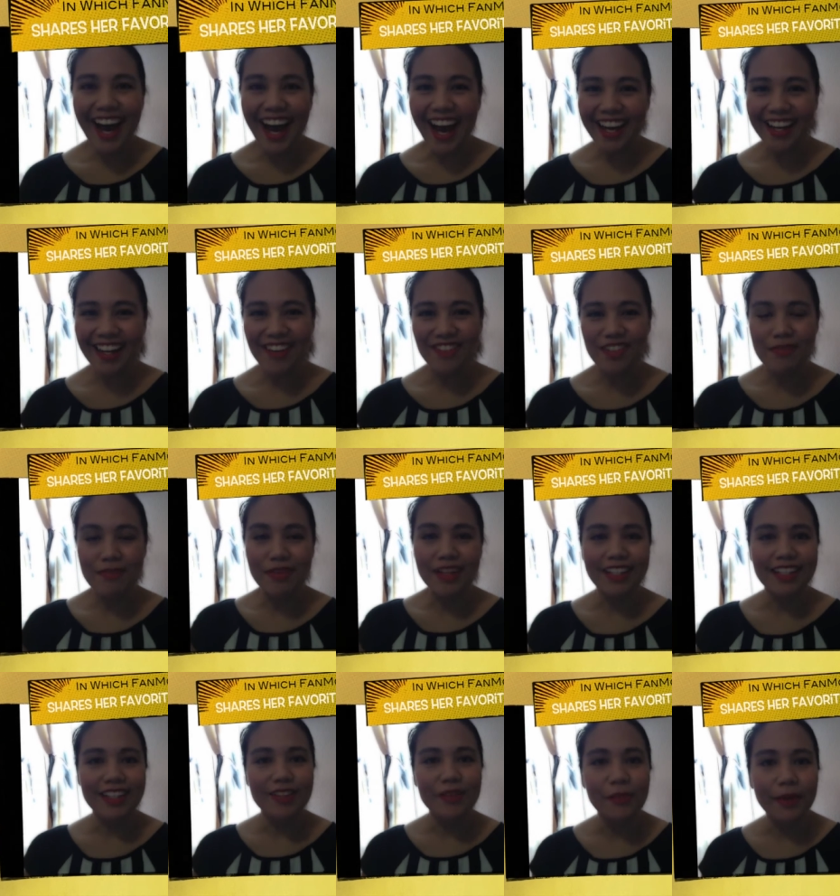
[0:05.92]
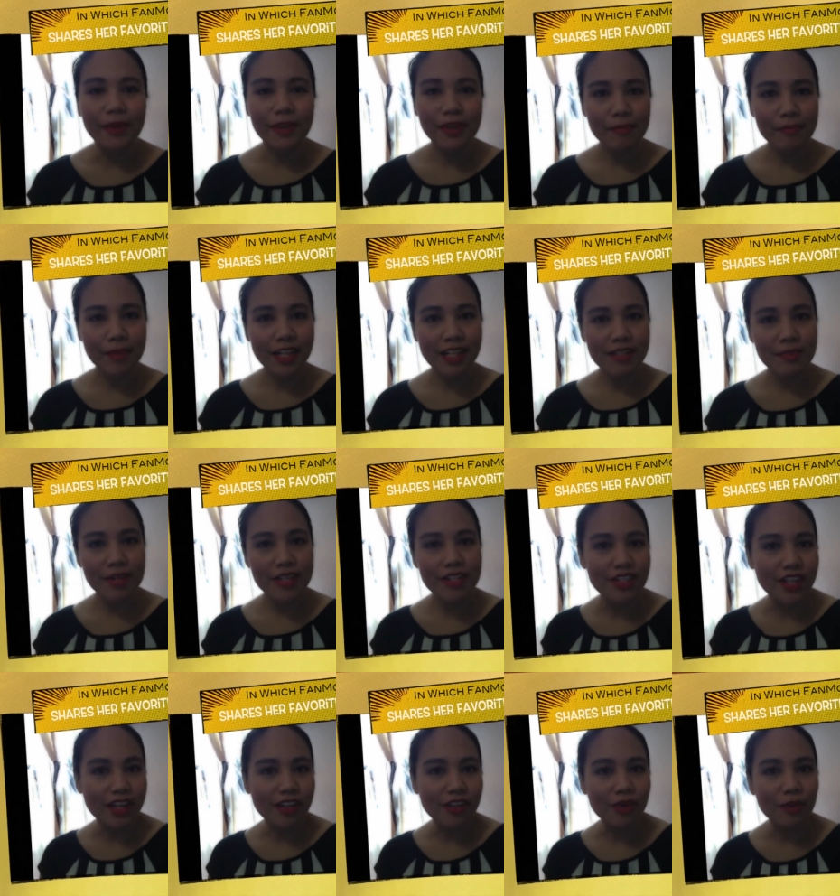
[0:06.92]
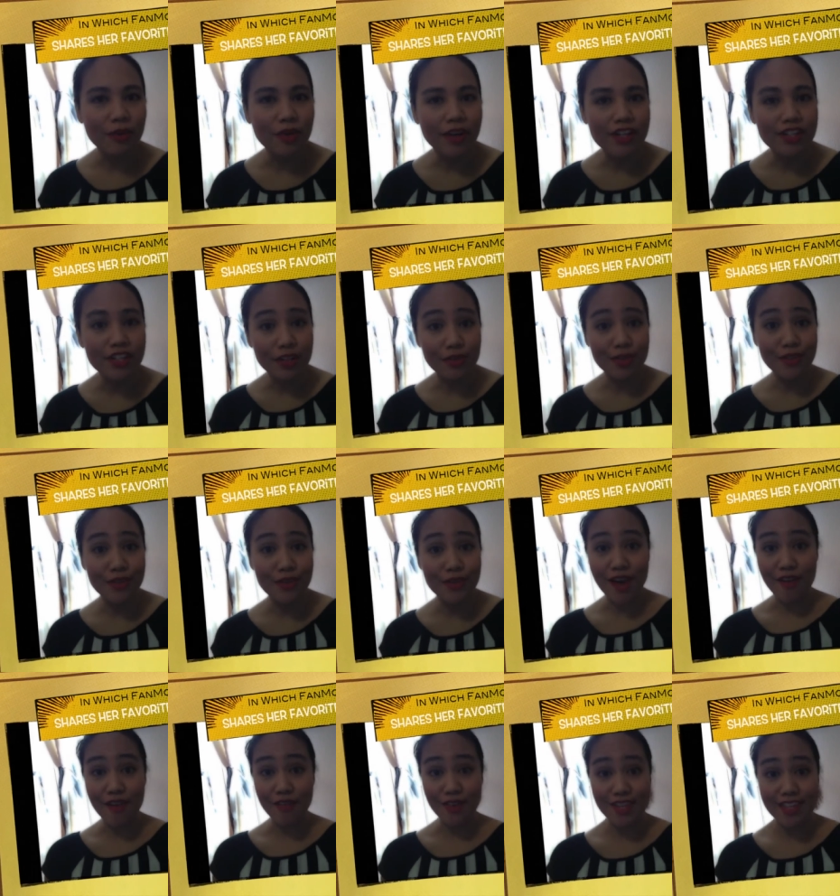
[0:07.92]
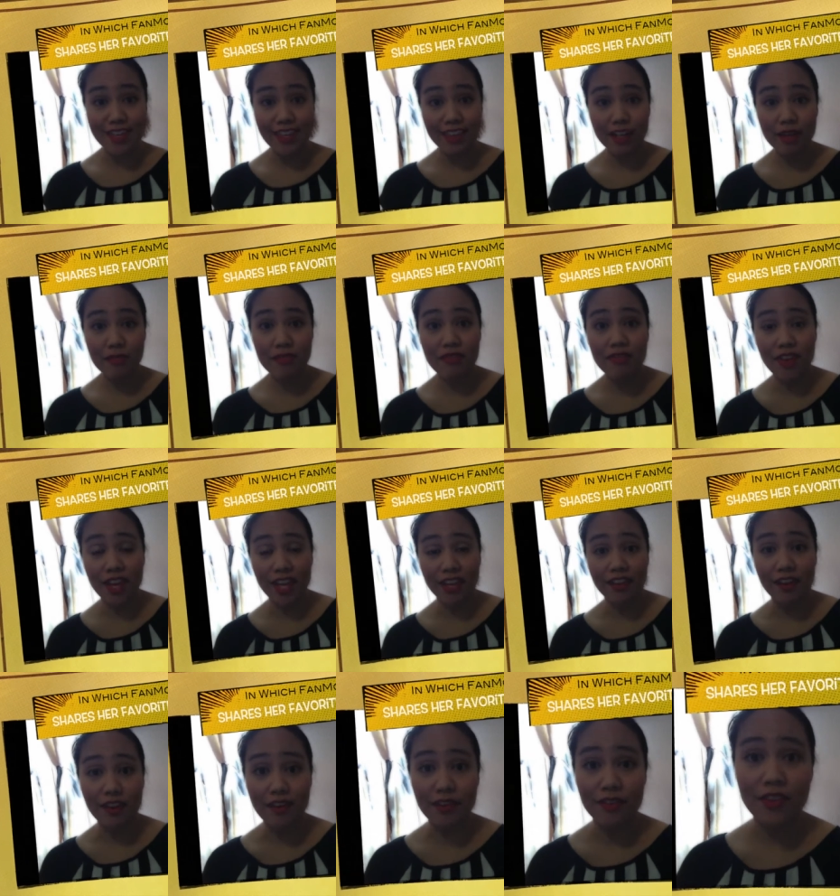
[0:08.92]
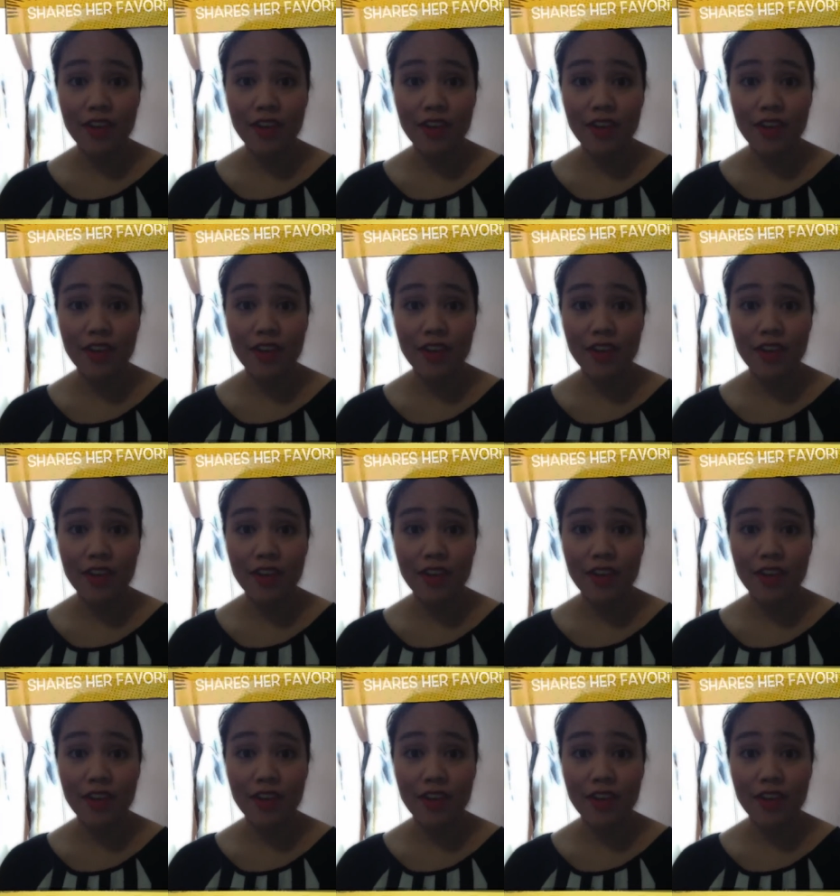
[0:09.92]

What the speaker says: Hi everybody, welcome back to my channel where I share with you everything that I'm a fan of.